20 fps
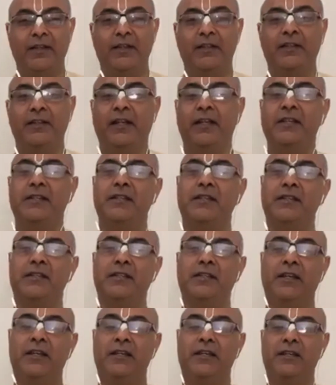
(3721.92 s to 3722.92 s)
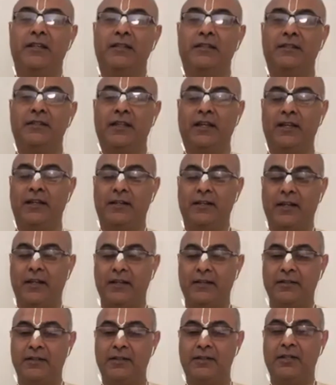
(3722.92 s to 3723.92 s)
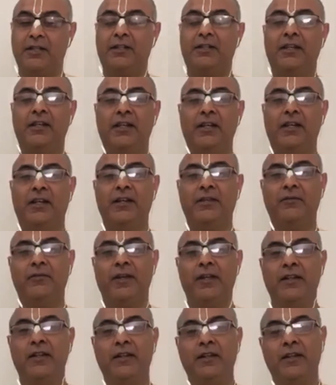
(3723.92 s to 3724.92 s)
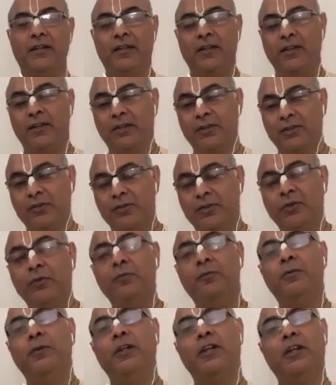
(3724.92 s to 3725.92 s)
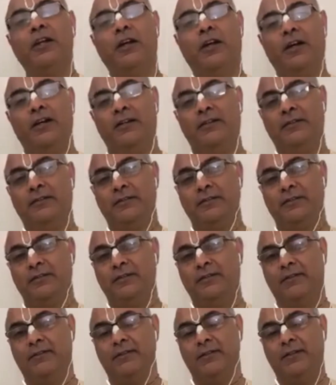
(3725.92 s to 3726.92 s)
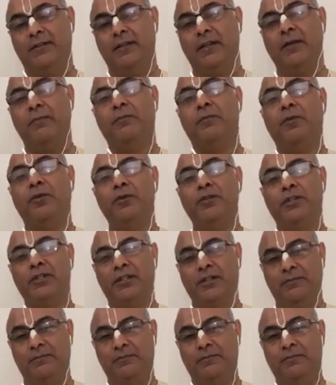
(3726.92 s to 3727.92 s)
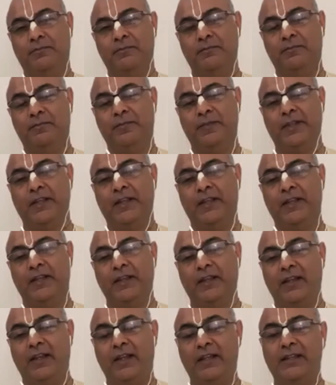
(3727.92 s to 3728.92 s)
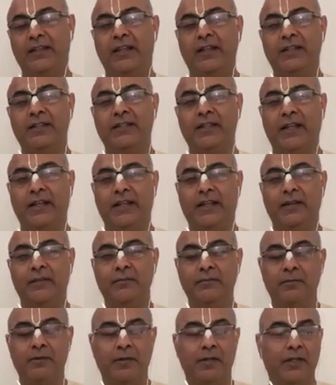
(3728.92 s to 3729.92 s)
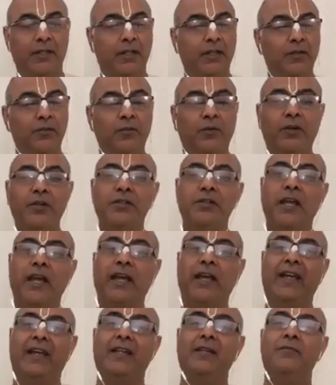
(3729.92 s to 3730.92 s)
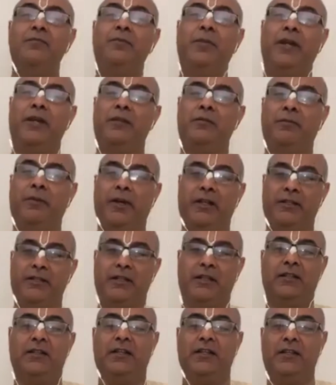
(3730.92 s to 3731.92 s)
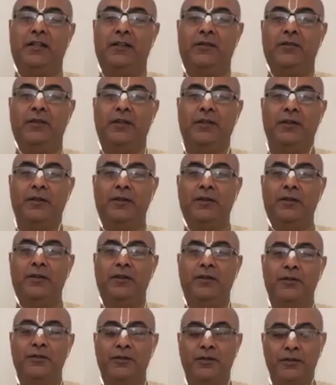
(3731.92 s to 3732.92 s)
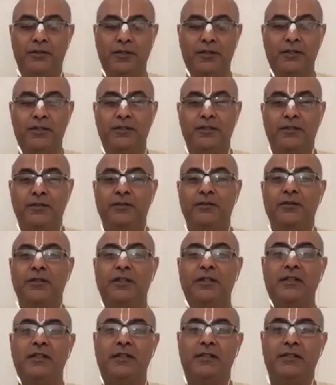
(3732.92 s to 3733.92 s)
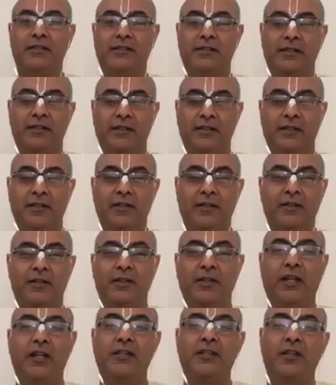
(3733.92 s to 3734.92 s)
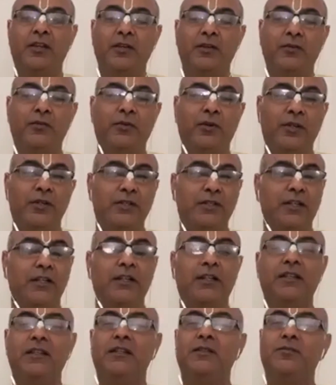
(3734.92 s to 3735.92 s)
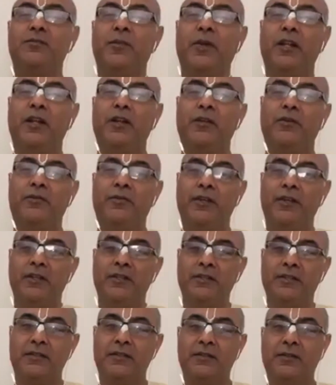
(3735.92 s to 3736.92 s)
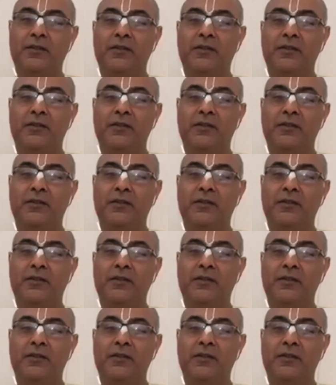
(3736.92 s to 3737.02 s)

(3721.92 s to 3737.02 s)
Then she says that as a Kshatriya, when Shurpanakha approached him, at that time he was henpecked by Sita Devi. So she is using this, that he was under the spell of his